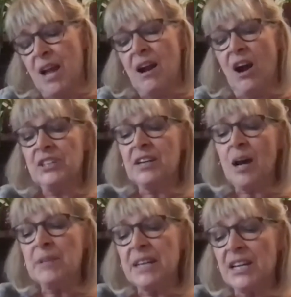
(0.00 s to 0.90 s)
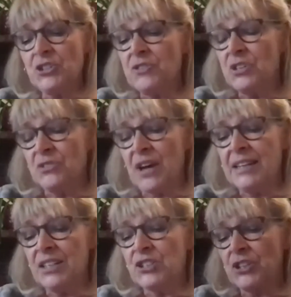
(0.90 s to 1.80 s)
Our denomination, the
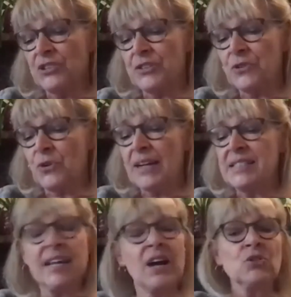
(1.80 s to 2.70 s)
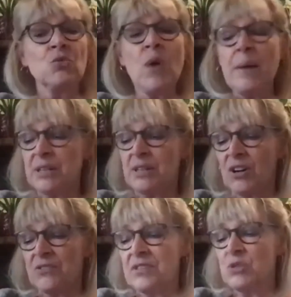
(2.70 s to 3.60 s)
United Church of Christ, held a
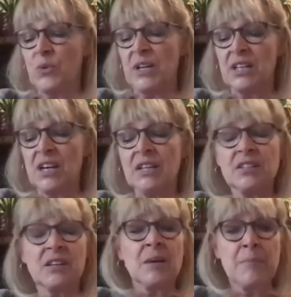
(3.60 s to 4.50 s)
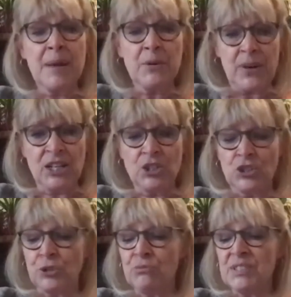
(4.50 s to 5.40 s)
webinar this week to commemorate
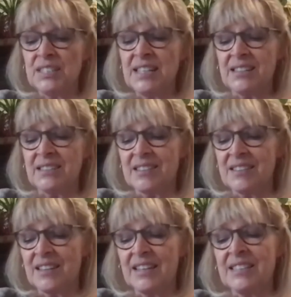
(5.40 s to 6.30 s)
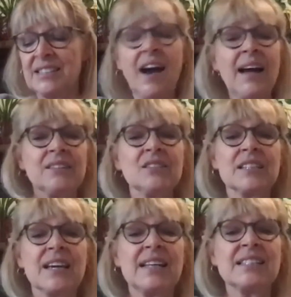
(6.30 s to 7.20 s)
Juneteenth, entitled
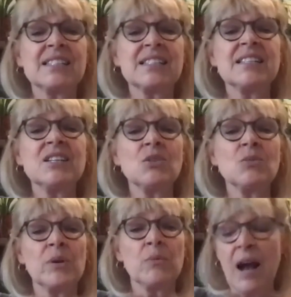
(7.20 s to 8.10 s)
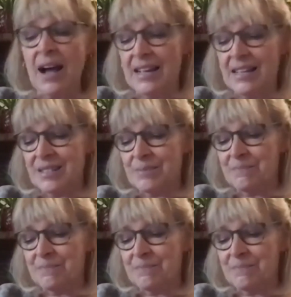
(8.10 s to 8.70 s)
"And Still We Rise."